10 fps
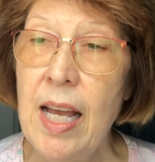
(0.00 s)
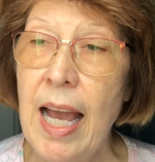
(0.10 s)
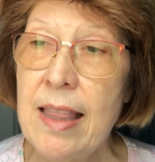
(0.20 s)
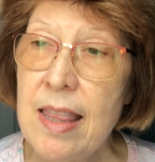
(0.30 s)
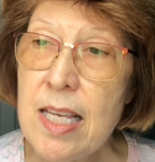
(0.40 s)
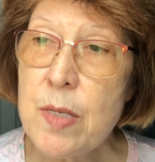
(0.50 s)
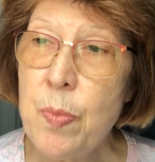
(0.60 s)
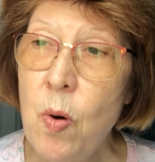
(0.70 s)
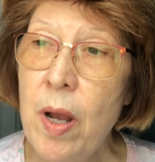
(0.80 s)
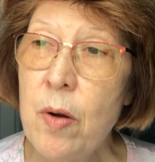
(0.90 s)
At this
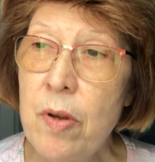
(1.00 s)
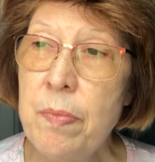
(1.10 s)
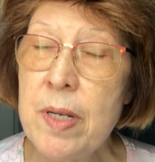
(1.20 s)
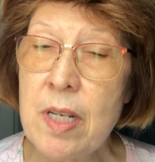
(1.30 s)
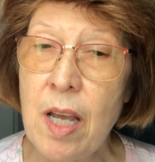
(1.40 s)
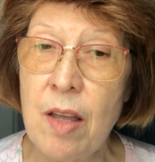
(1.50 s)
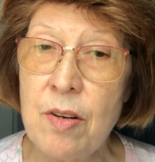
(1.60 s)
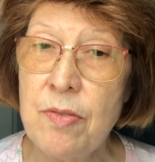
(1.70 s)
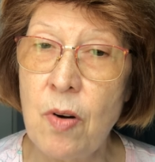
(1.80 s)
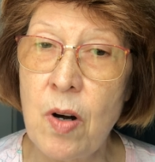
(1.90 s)
point, we've been
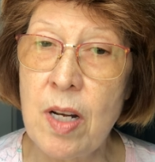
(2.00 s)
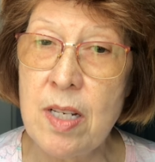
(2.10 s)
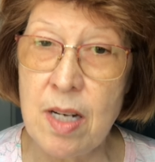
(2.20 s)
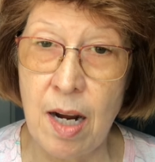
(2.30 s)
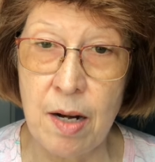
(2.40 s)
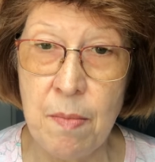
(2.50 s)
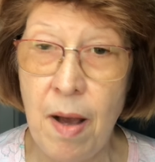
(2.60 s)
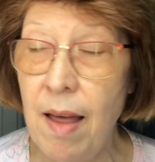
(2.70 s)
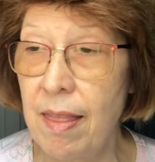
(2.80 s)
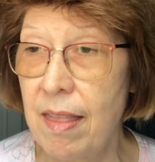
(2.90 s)
together for an entire
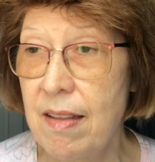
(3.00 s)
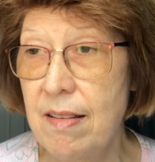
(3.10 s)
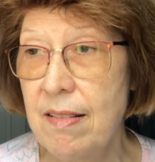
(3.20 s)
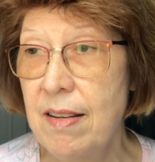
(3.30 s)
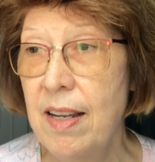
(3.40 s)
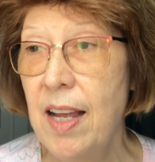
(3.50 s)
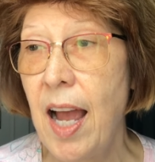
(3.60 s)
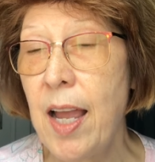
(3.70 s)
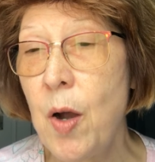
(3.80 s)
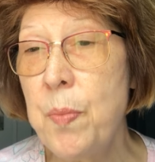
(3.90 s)
month.
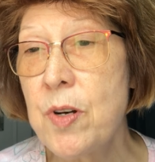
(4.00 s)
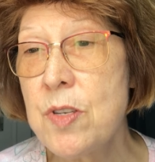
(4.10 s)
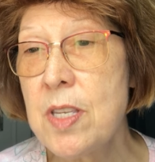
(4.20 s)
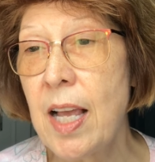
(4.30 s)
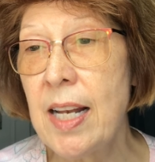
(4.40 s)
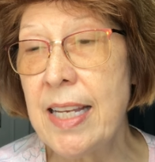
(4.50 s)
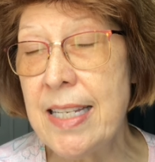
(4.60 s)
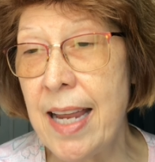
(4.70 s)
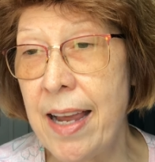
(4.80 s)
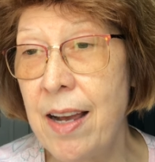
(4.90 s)
I hope you're settling
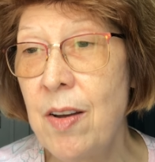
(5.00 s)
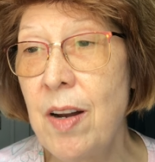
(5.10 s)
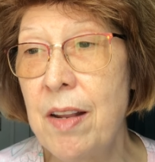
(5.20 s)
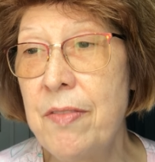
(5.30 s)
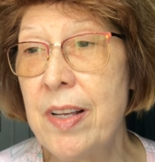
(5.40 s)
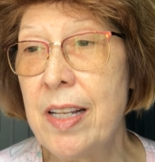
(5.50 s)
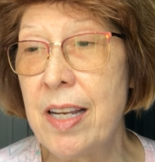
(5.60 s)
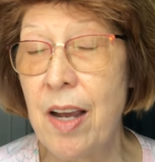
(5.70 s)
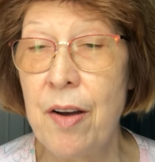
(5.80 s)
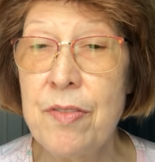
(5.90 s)
down and feeling
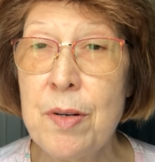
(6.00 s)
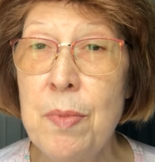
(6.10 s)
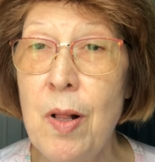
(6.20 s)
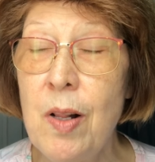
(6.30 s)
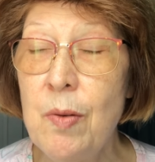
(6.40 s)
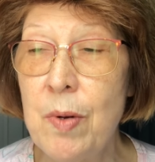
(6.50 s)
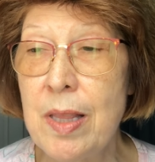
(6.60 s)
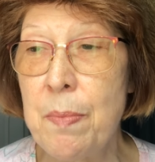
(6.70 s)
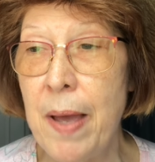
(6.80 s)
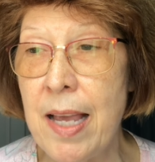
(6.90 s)
comfortable with
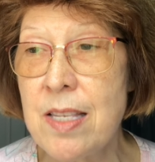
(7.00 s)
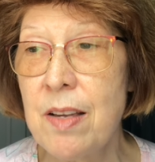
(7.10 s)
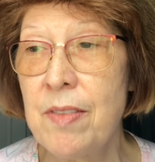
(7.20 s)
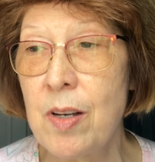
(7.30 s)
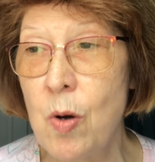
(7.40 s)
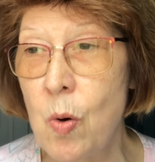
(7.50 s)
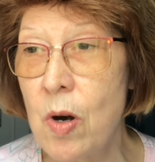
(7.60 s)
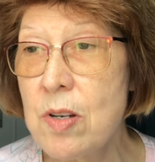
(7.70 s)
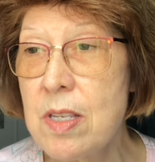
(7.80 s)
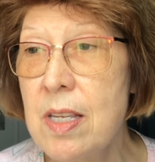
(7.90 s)
the pace of the
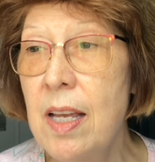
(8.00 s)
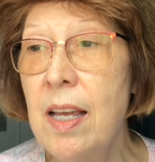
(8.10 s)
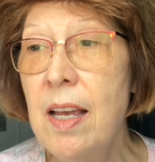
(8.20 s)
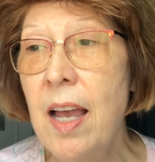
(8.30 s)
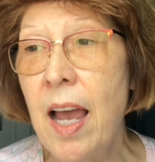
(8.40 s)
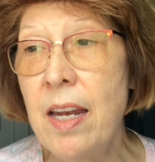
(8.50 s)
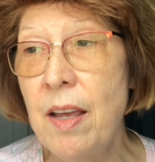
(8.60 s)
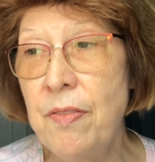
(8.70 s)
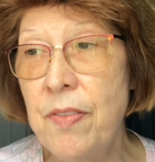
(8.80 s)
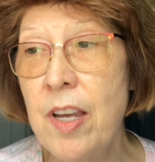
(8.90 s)
course and
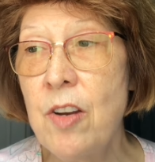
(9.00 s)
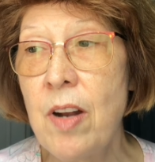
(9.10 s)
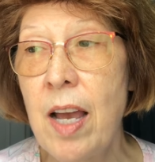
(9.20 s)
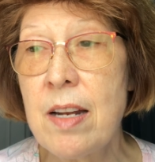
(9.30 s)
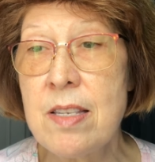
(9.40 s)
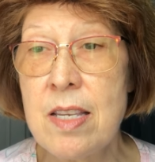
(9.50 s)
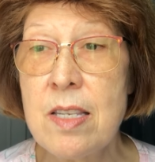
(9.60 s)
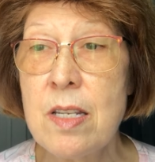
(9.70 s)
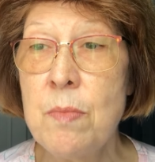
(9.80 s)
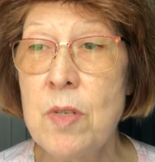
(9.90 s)
have figured out a
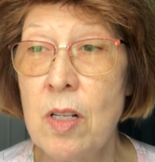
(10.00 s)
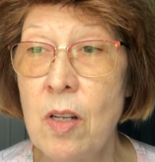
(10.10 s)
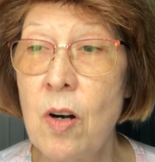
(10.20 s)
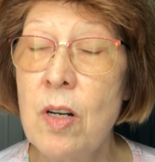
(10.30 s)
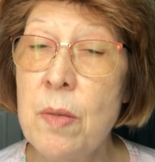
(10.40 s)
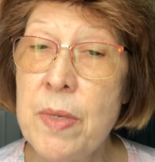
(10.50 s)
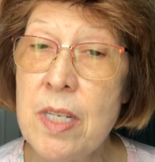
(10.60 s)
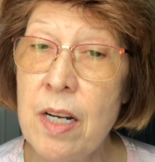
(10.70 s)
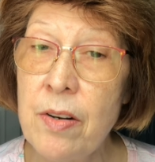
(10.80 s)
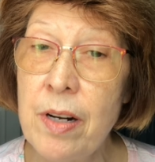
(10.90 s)
system to learn the
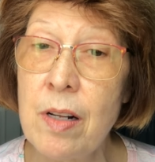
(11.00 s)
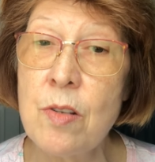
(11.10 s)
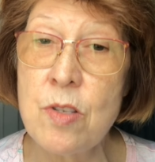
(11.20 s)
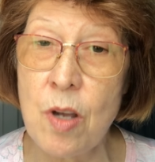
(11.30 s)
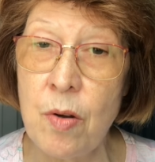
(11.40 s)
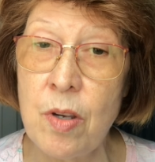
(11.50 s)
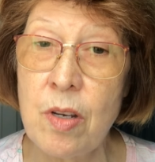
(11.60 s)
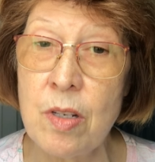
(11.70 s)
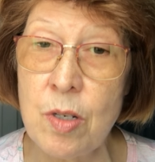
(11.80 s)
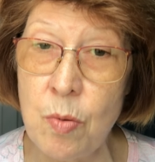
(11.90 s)
material so you
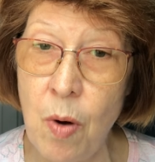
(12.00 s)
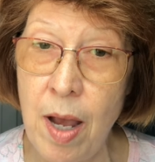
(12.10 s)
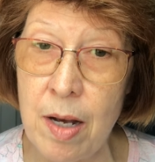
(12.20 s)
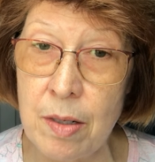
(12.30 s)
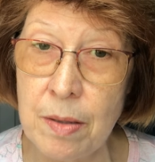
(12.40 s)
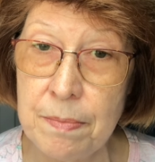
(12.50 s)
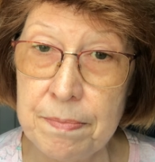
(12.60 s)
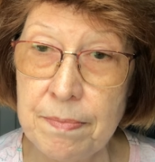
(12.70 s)
can do well.